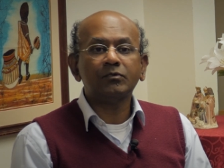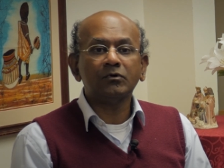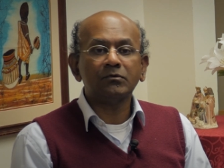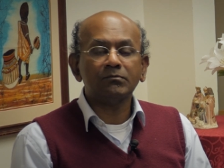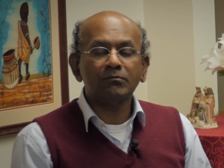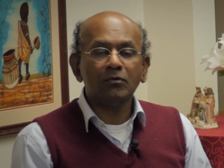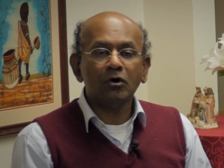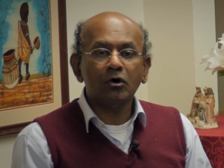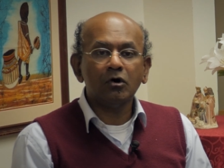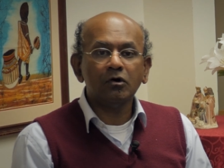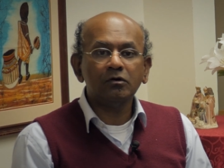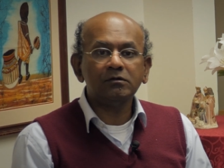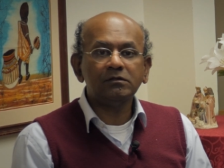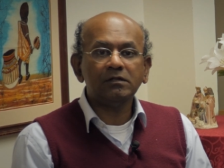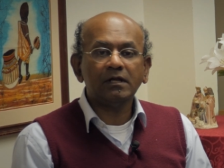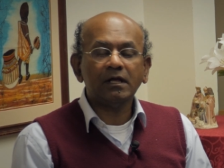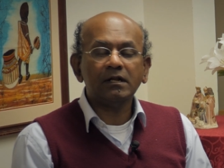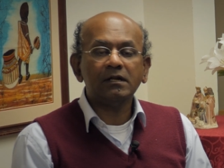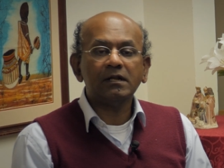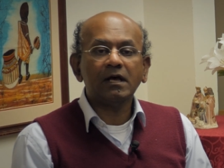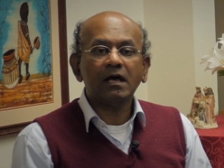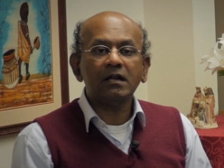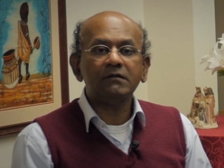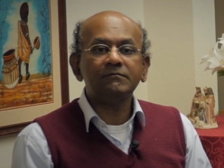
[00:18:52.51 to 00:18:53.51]
promote
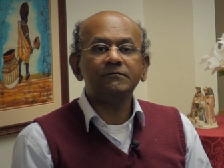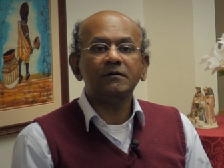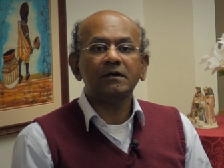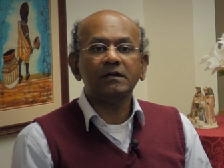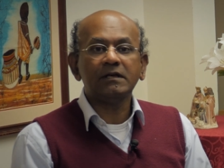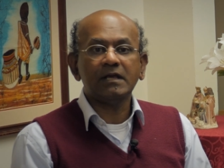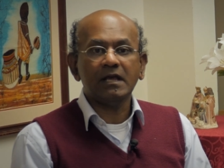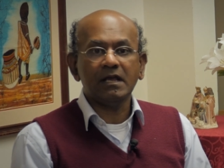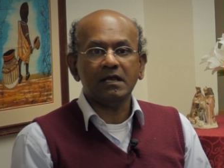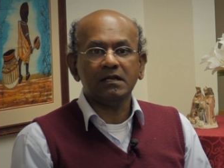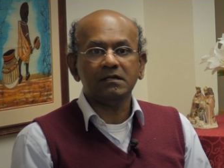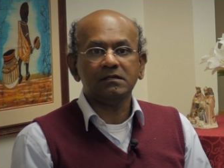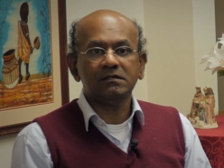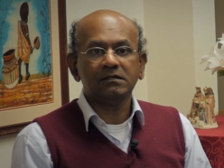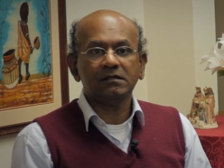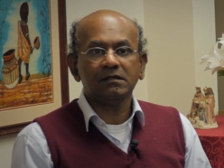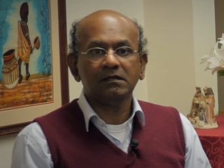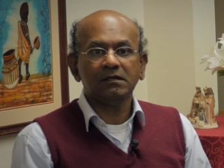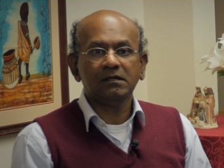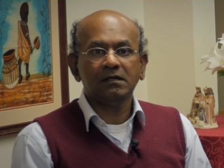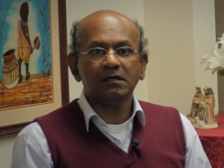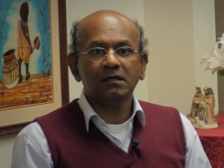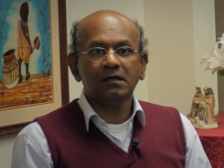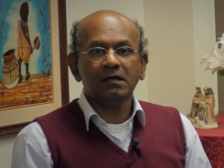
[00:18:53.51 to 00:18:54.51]
and advocate
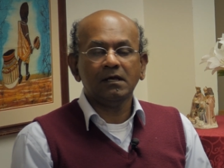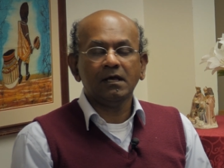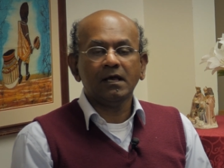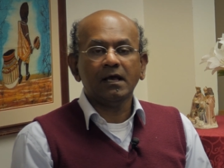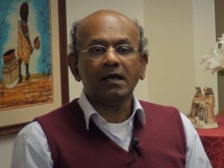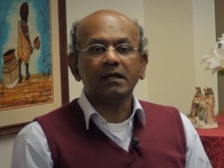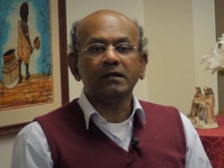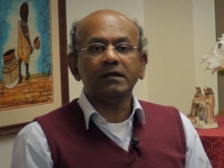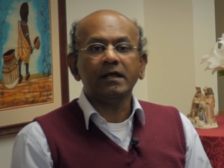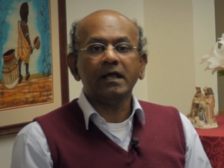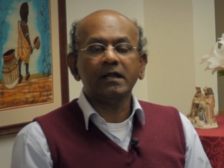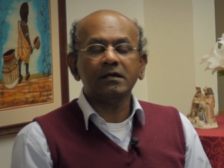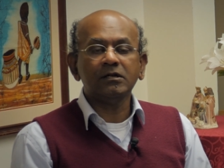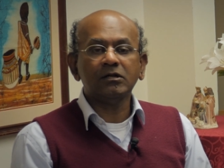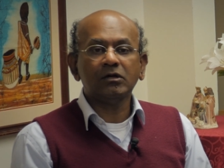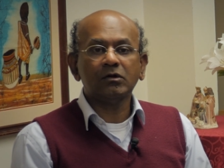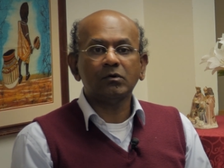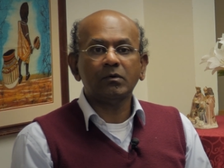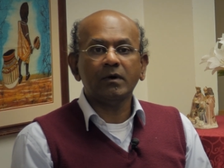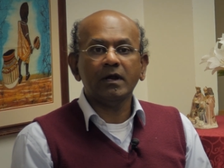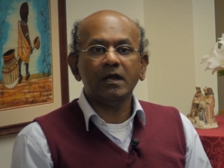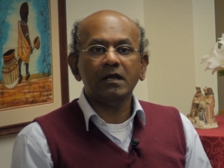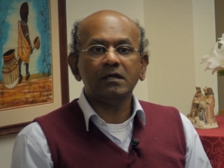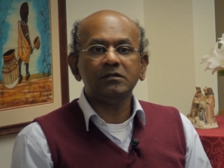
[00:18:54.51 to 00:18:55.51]
and
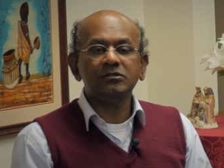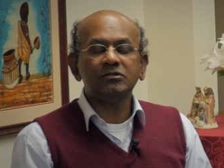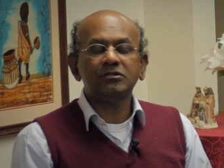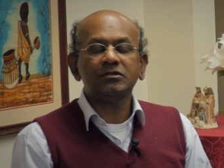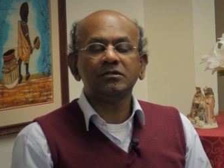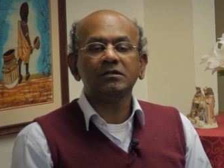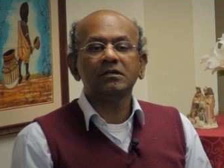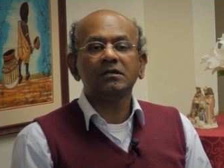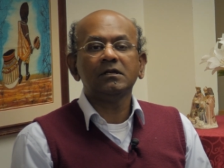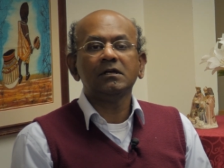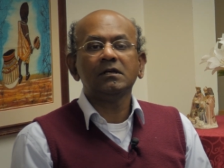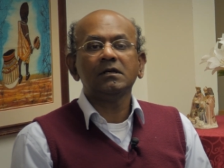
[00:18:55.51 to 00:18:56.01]
encourage